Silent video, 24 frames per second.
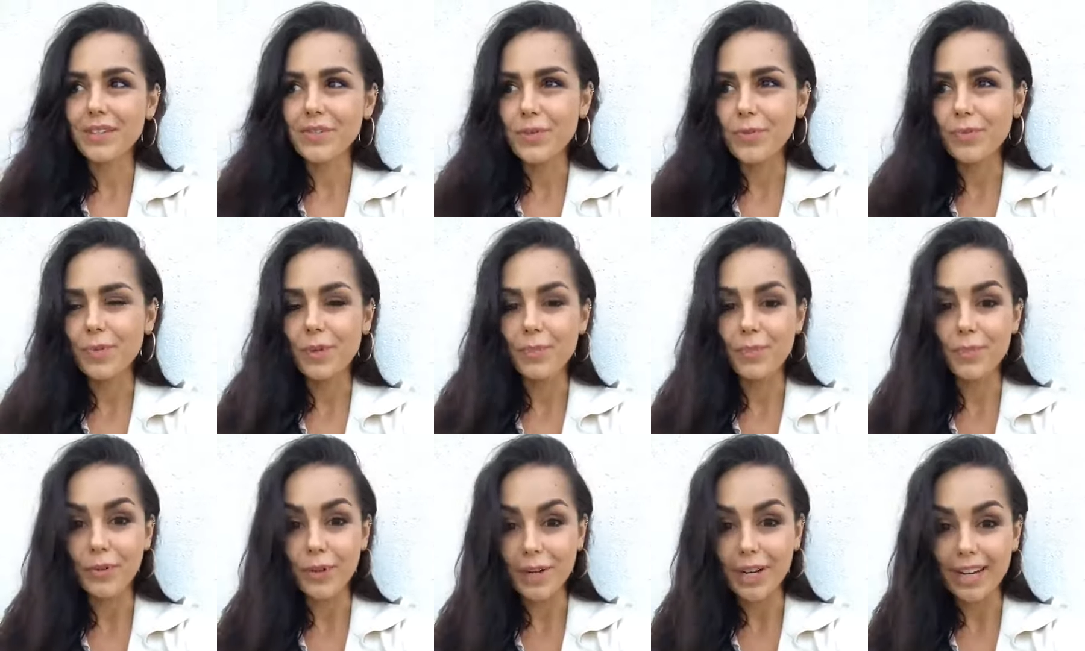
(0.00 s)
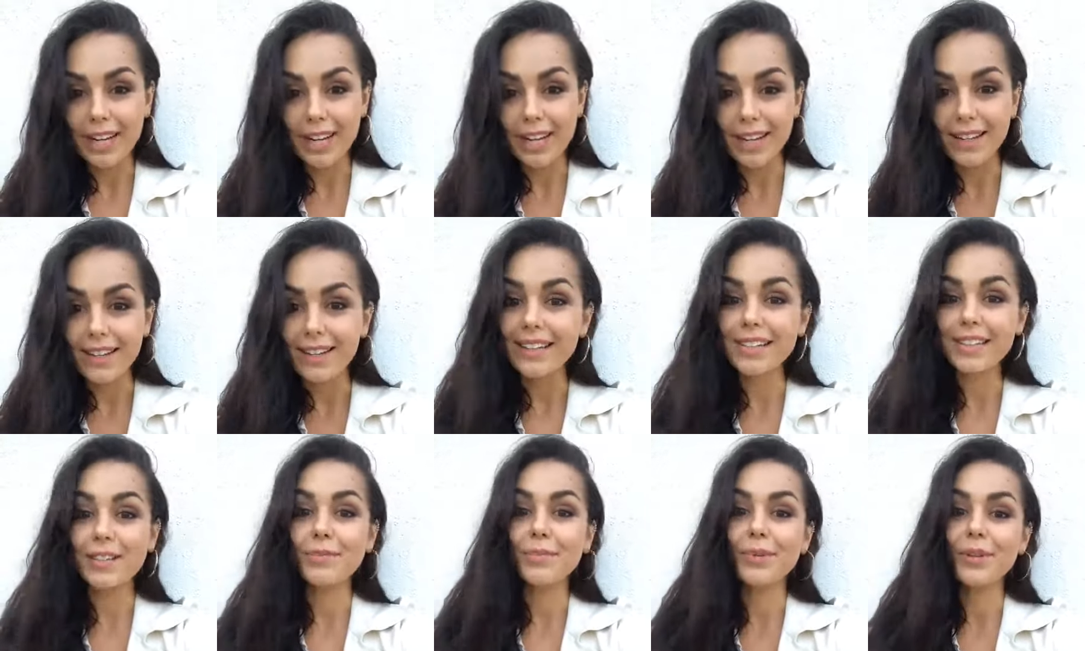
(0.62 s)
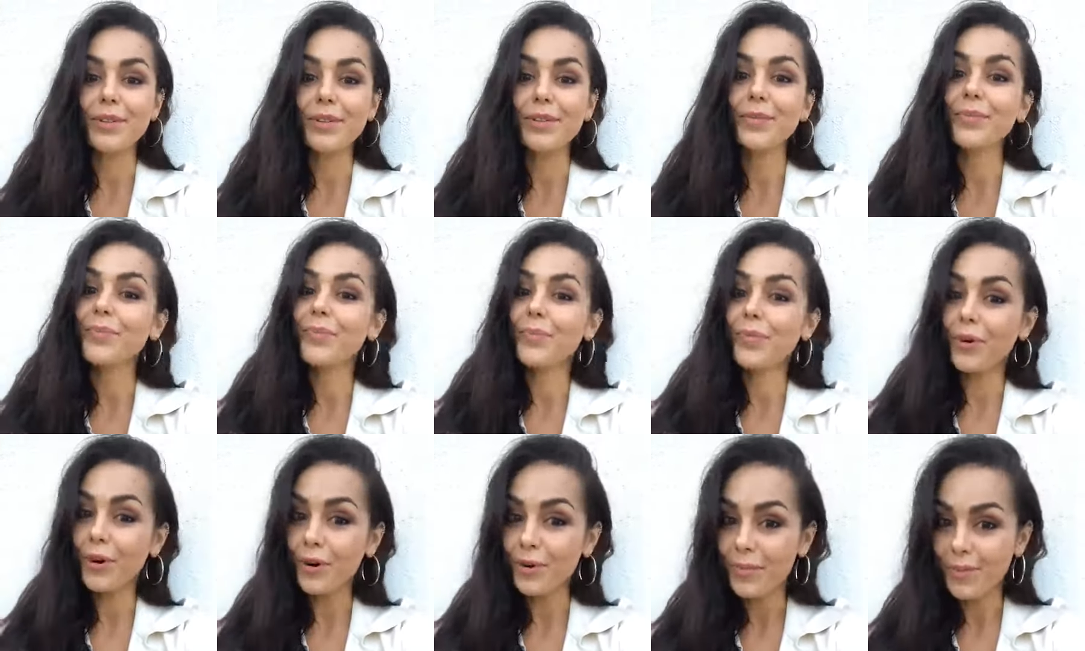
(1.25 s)
to be pretty, a little bit
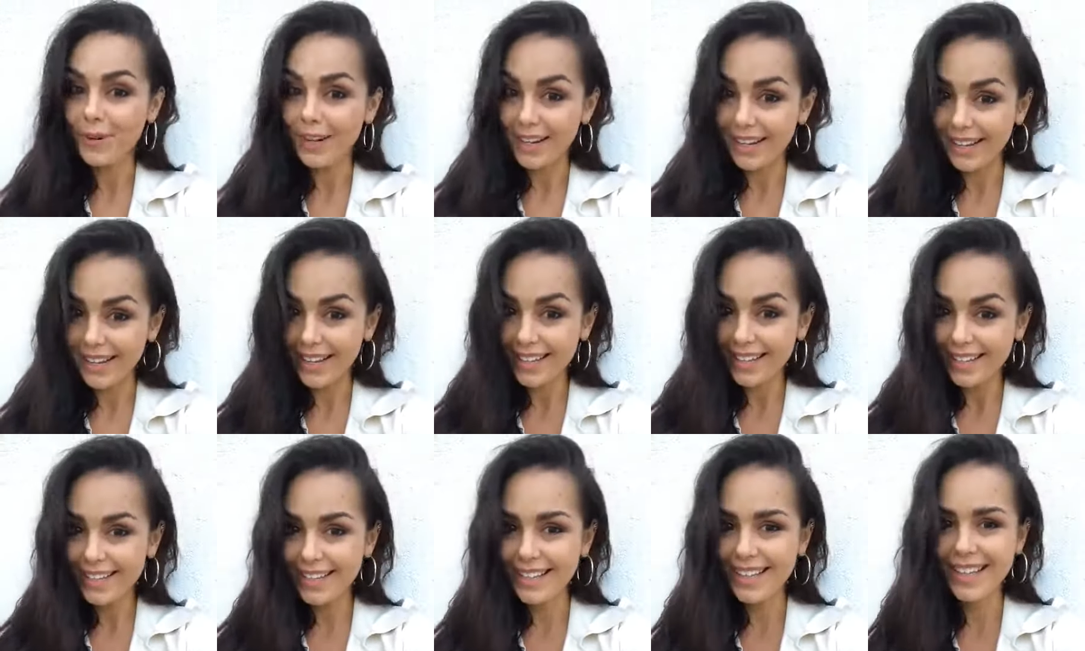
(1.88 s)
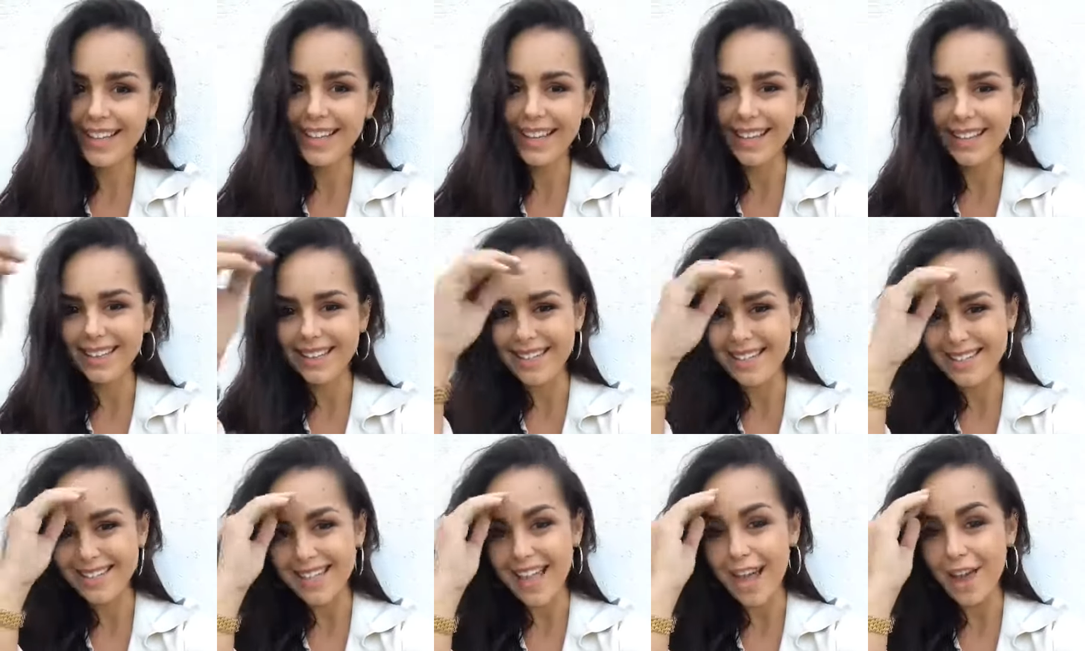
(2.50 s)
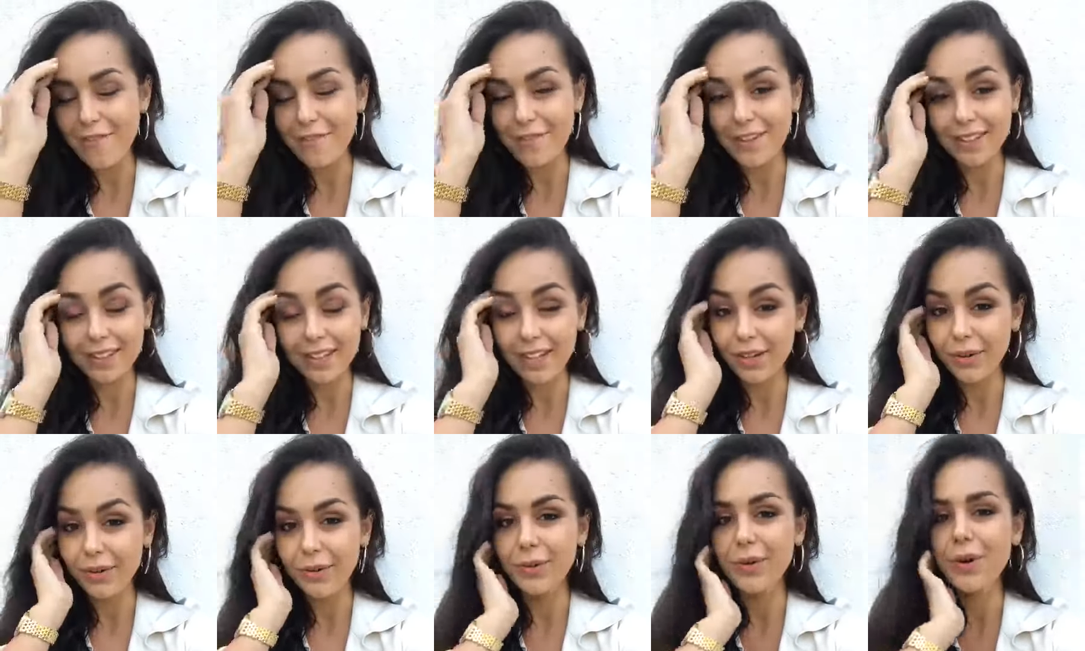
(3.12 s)
more pretty in this live
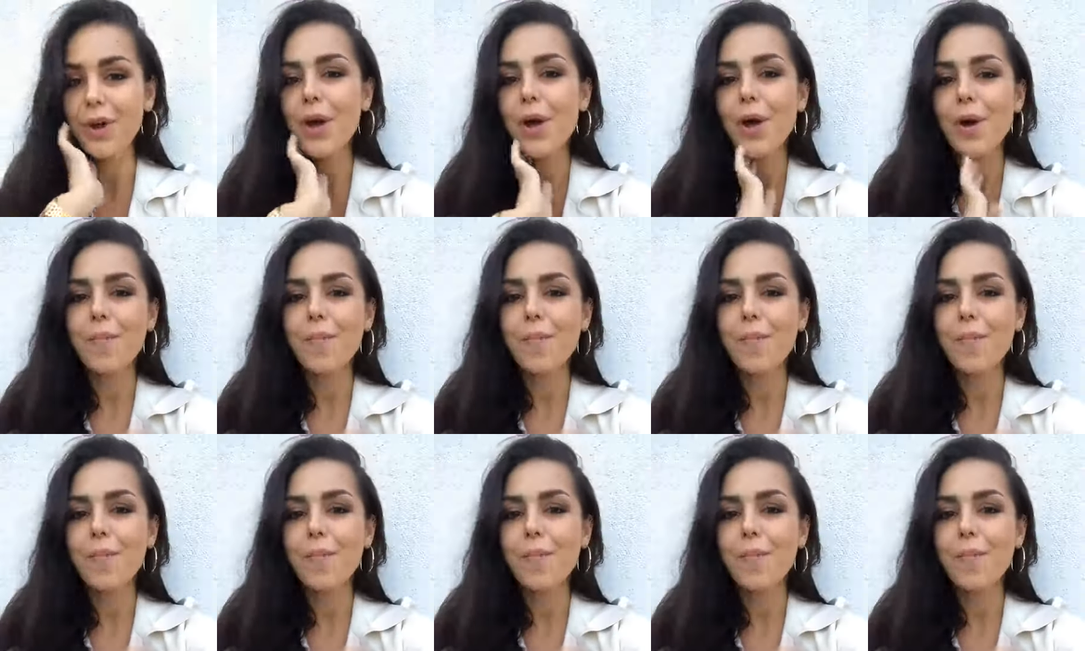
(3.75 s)
video.